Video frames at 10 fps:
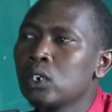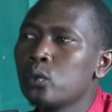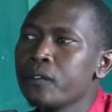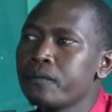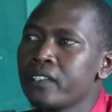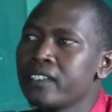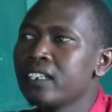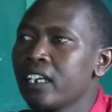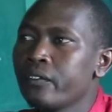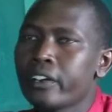
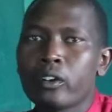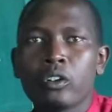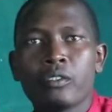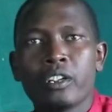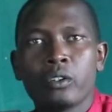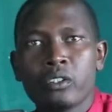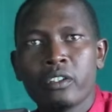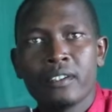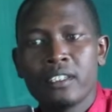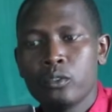visit every corner of the
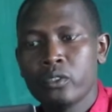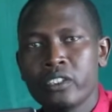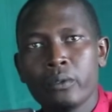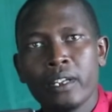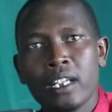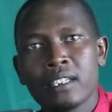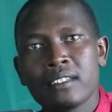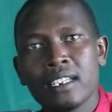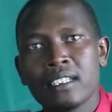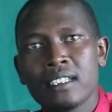Conservancy to see whether
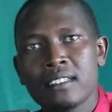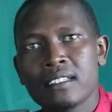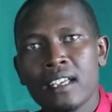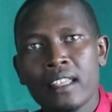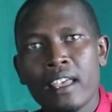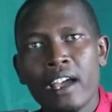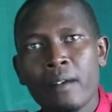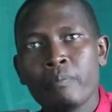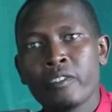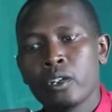such cases are
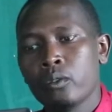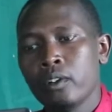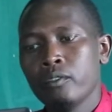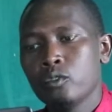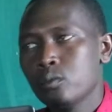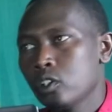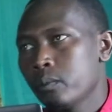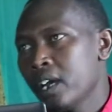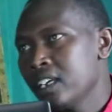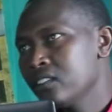there. We have 2
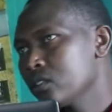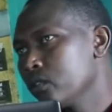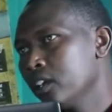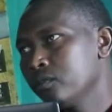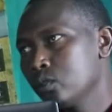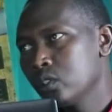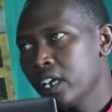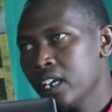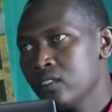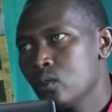motorbikes. We have 2
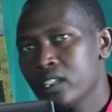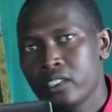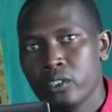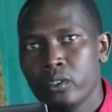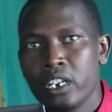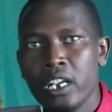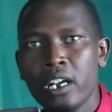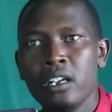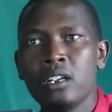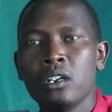guys who are stationed here
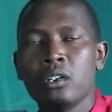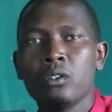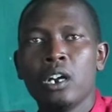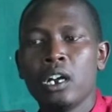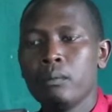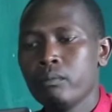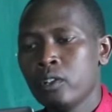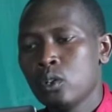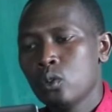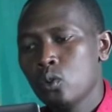
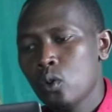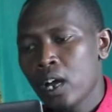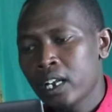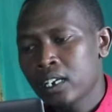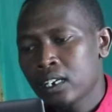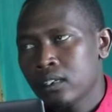who are,